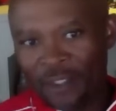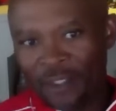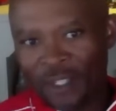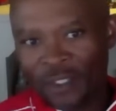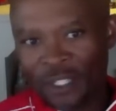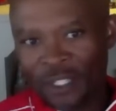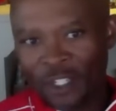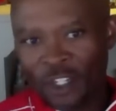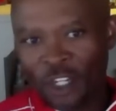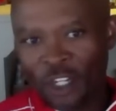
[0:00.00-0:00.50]
So I
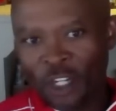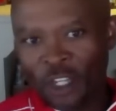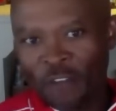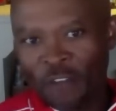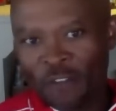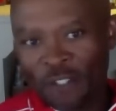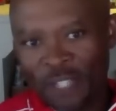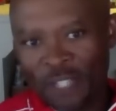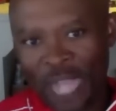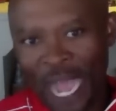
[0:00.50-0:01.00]
said, you need to
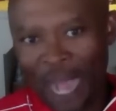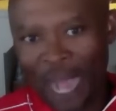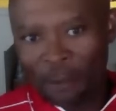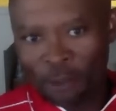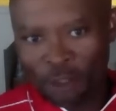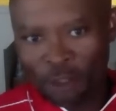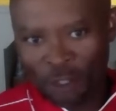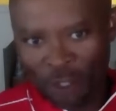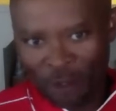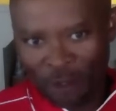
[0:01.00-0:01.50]
give us the
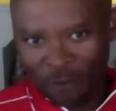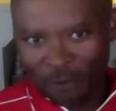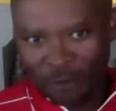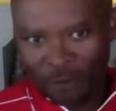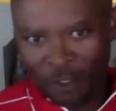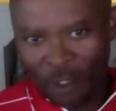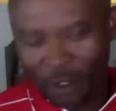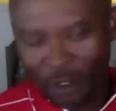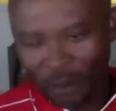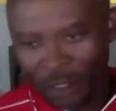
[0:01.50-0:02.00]
option of,
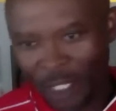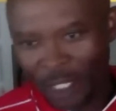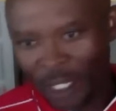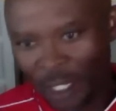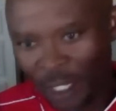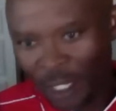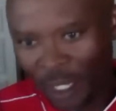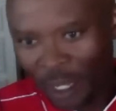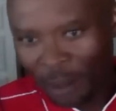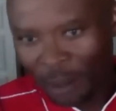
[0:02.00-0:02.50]
you know,
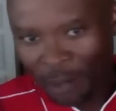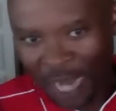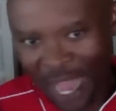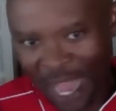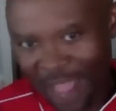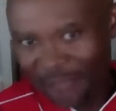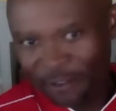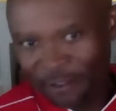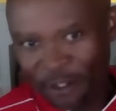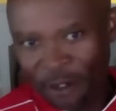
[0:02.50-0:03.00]
but I
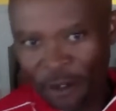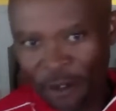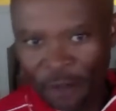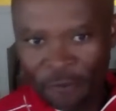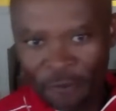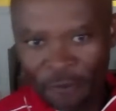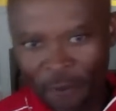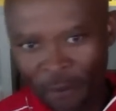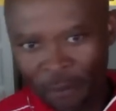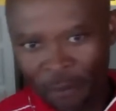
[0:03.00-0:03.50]
haven't
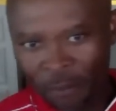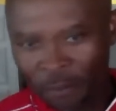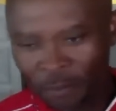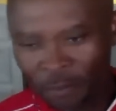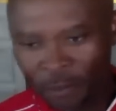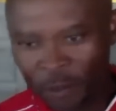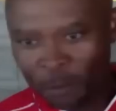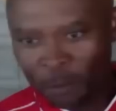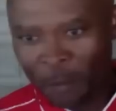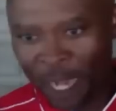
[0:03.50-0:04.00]
heard from
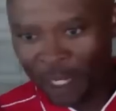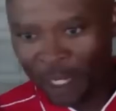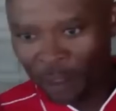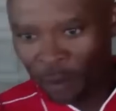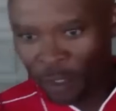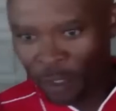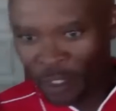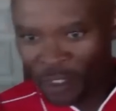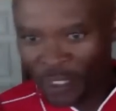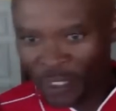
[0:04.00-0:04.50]

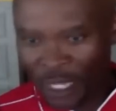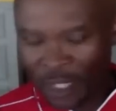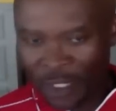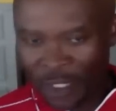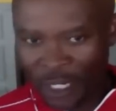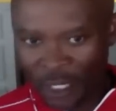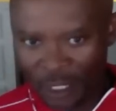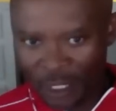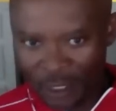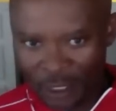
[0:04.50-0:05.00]
Spottyware since.
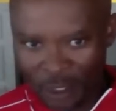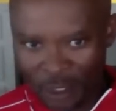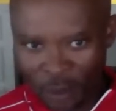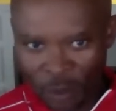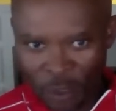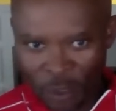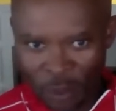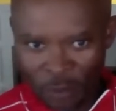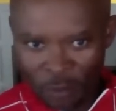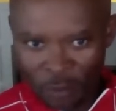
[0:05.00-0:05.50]
I guess they don't
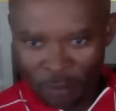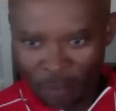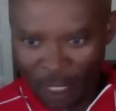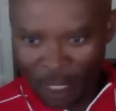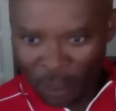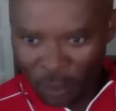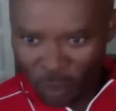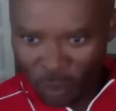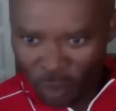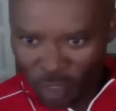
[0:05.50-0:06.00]
want to
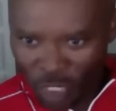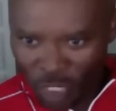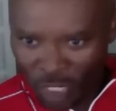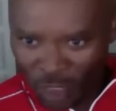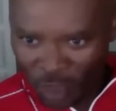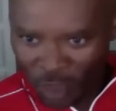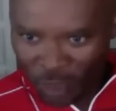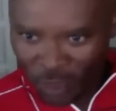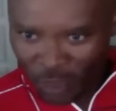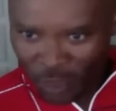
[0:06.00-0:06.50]
make those
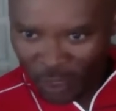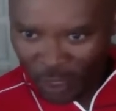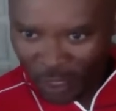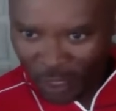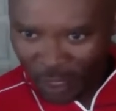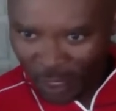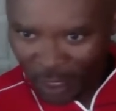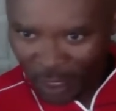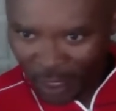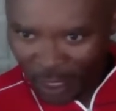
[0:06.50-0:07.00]
changes.
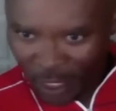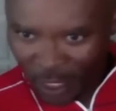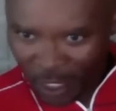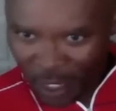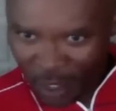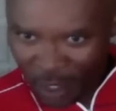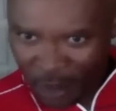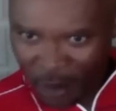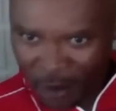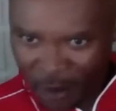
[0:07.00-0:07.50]

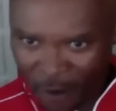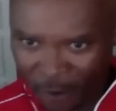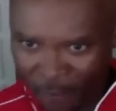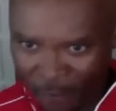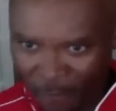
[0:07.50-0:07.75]
You know.